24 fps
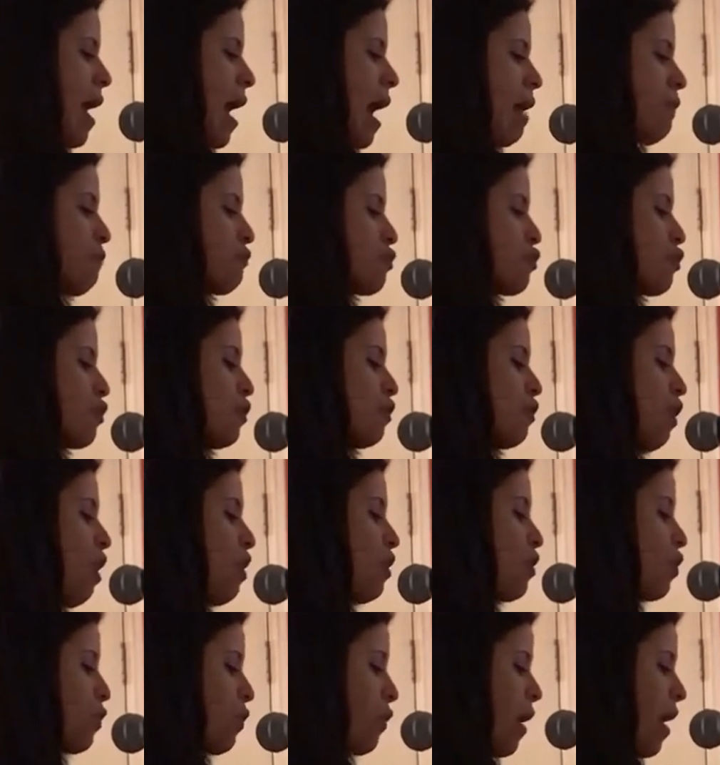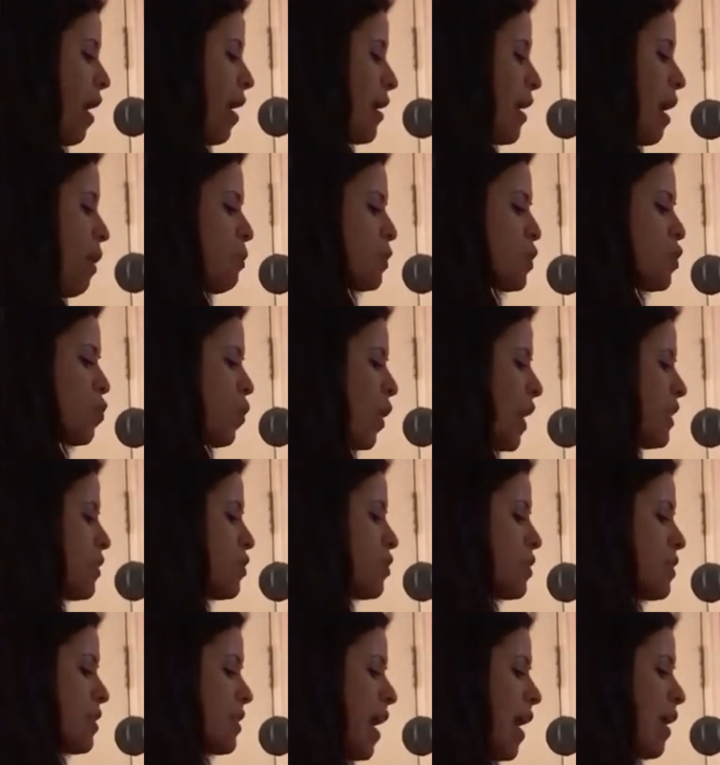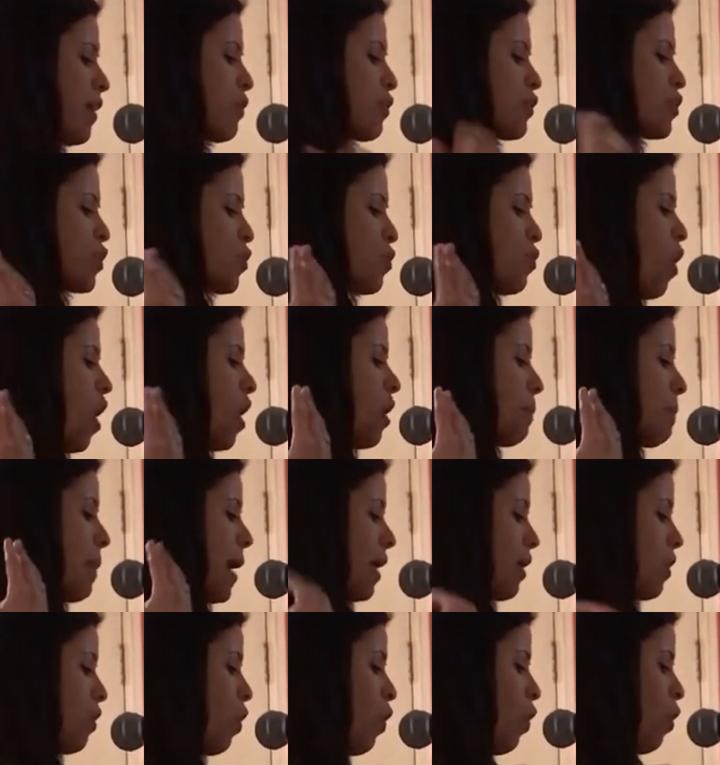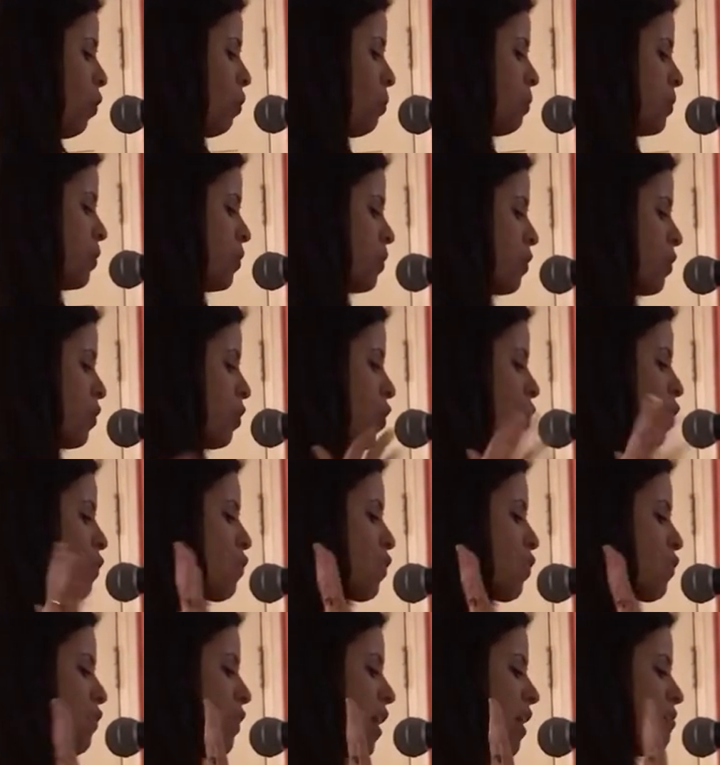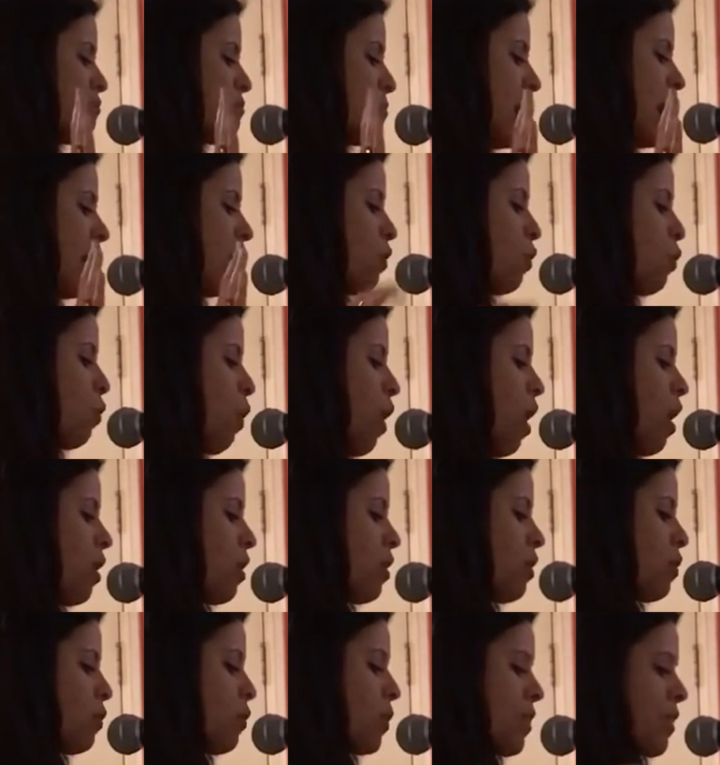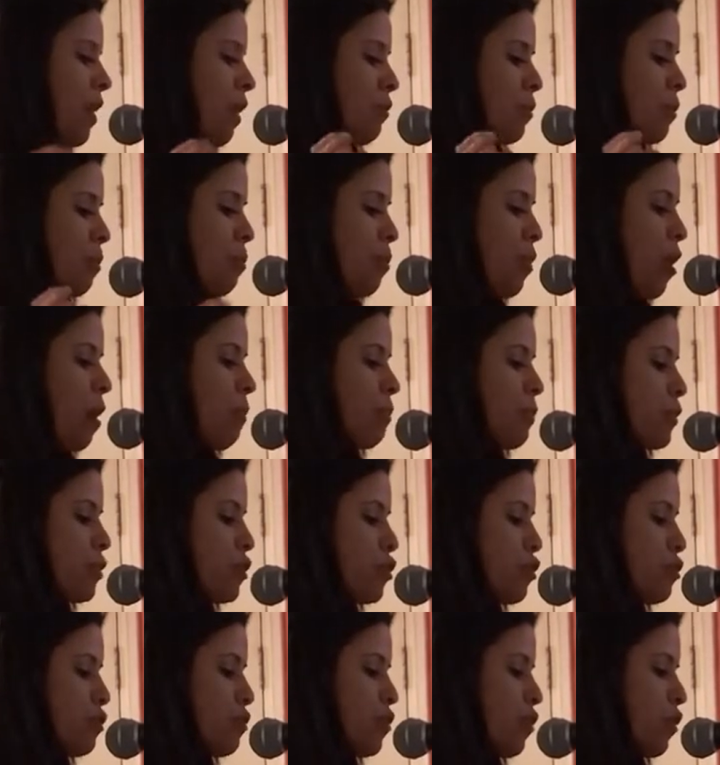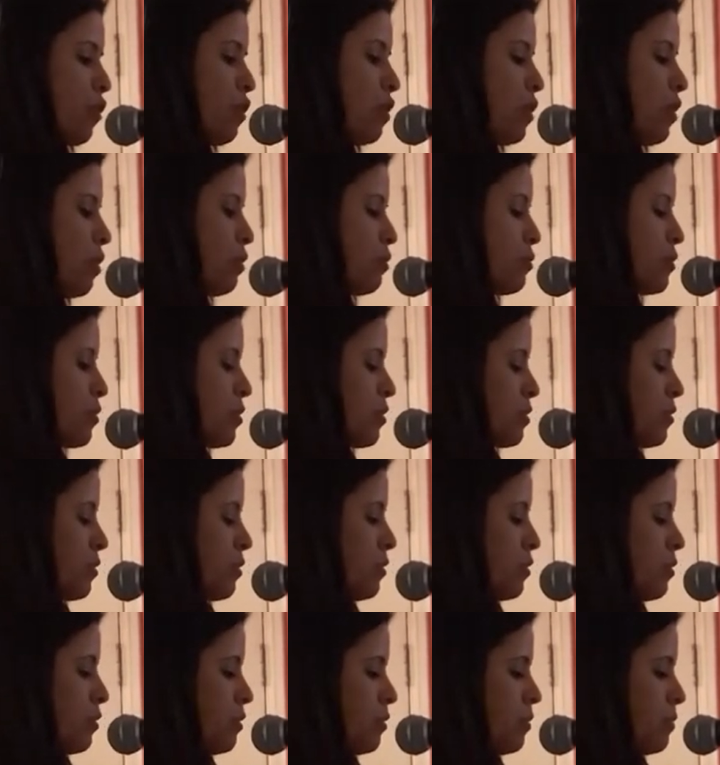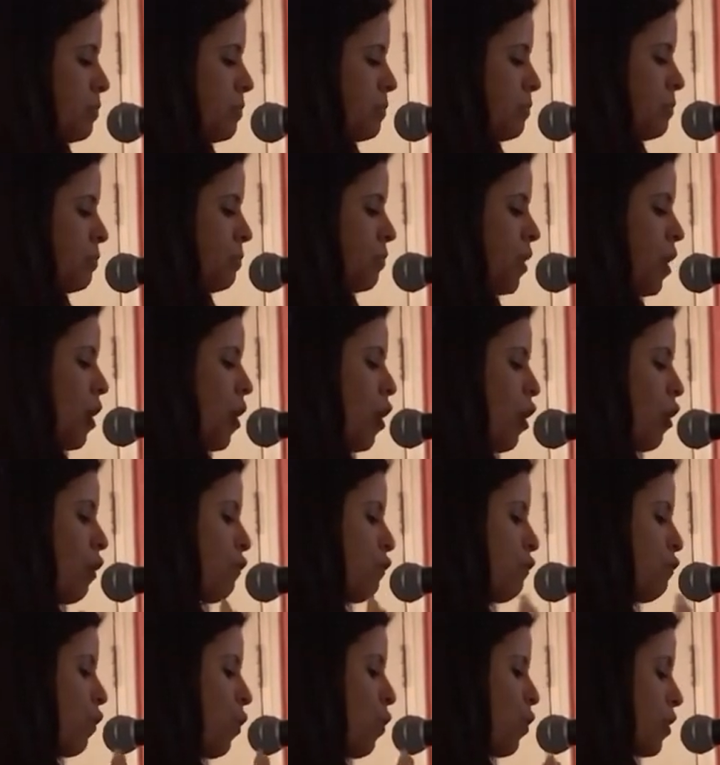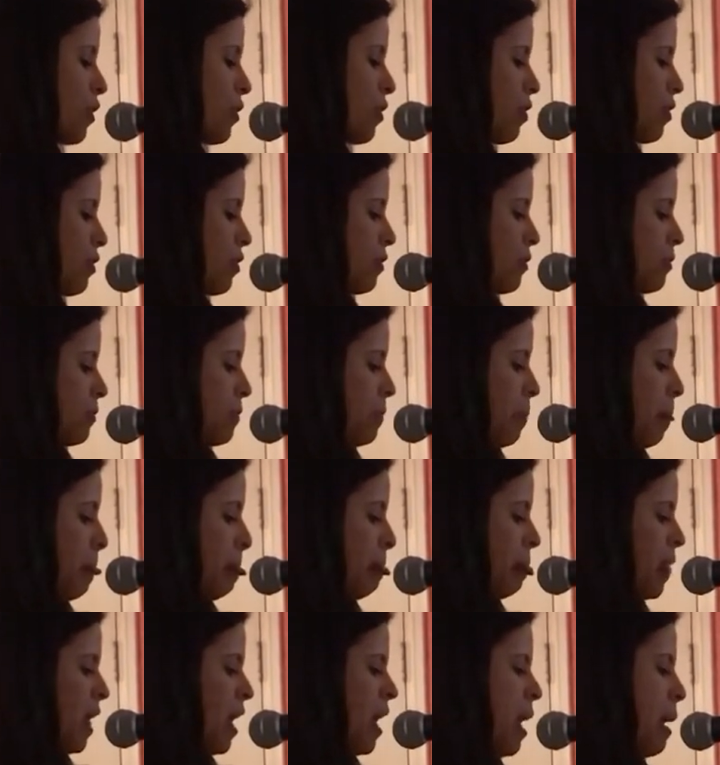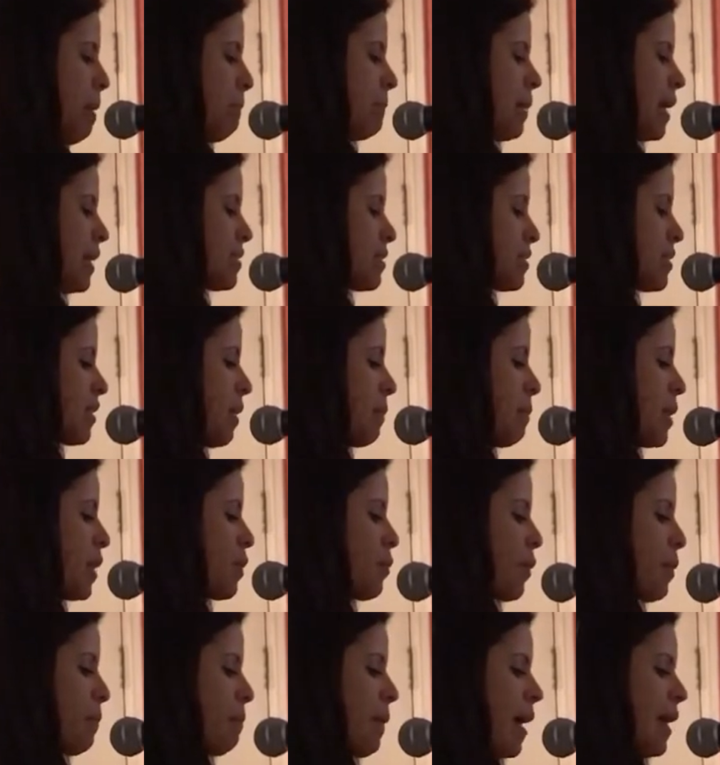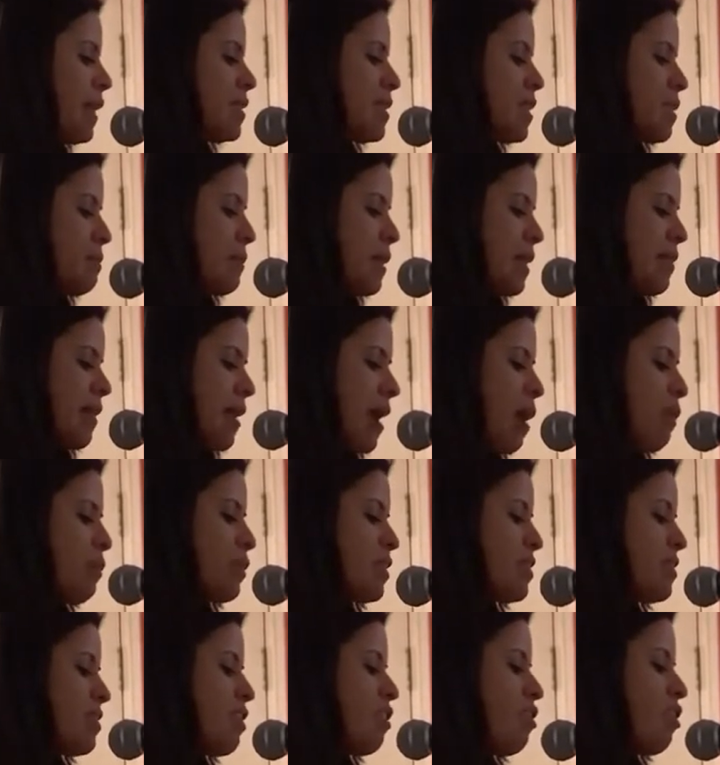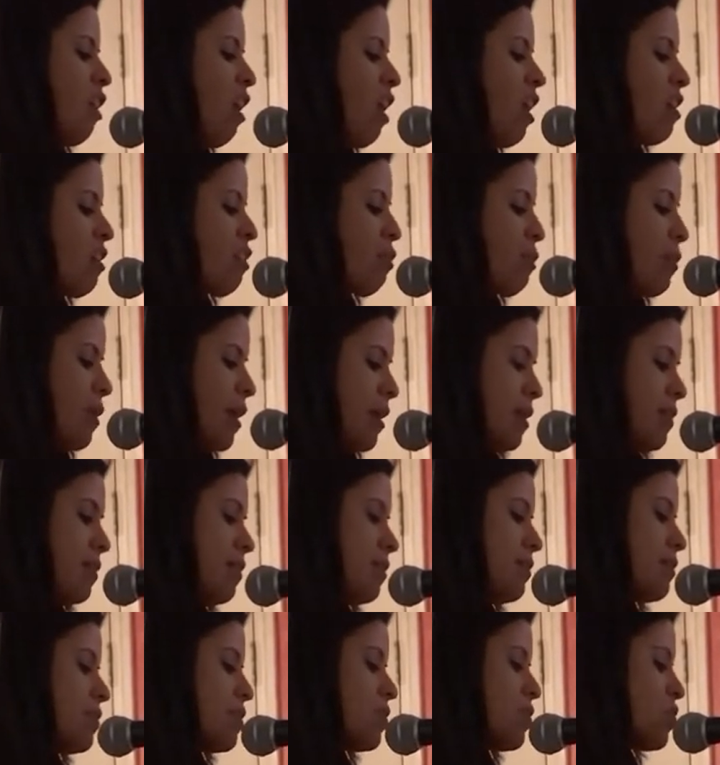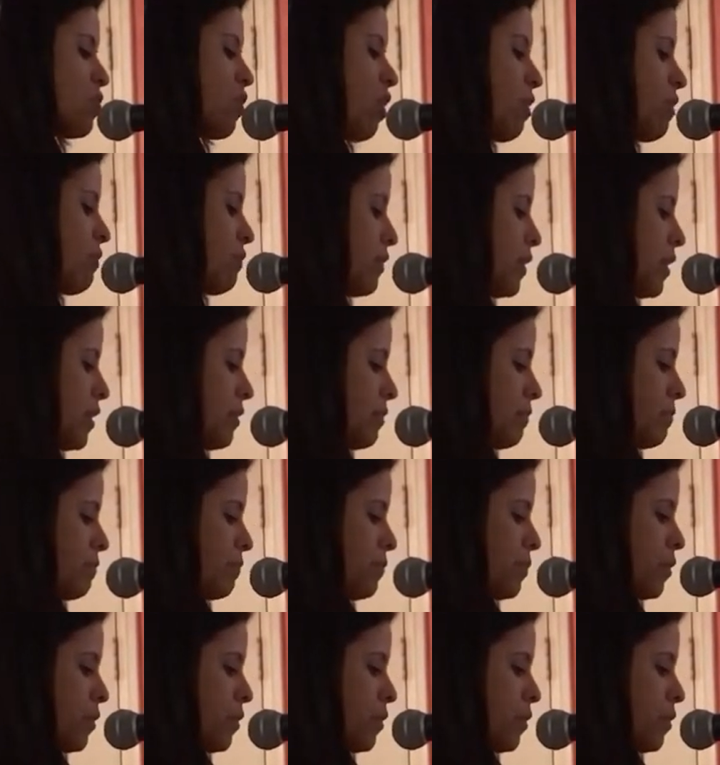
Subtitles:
After a long cry, I was way too tired to walk back home. Over 5-mile walk without the proper shoes or clothes. Fourth, my stomach reminded me that I was still hungry, starving.